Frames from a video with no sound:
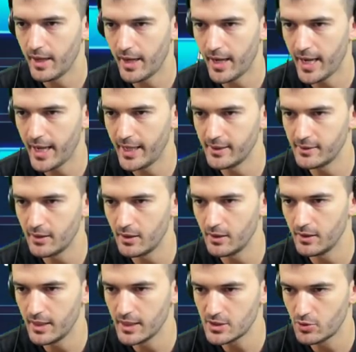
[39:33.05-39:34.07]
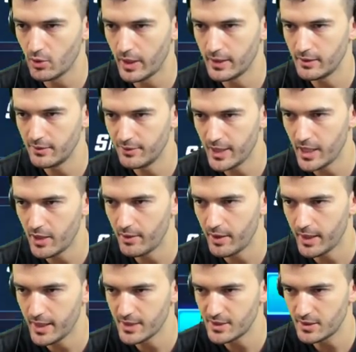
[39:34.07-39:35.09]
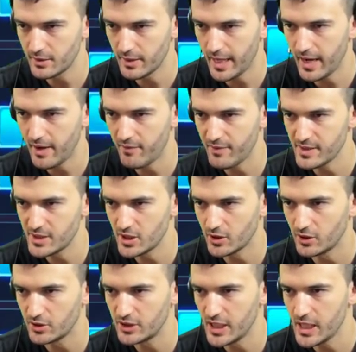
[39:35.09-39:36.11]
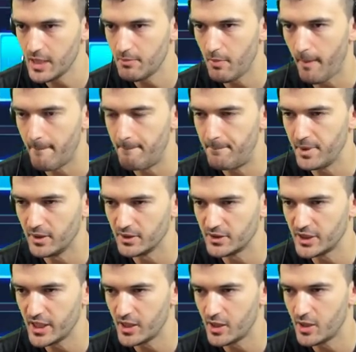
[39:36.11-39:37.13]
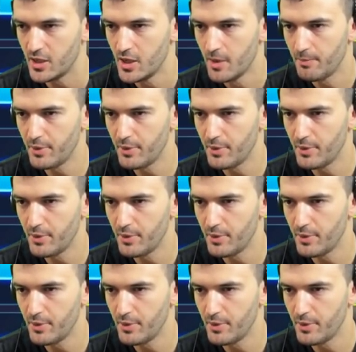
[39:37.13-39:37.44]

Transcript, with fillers: and let's go ahead, there it is, every single team built here.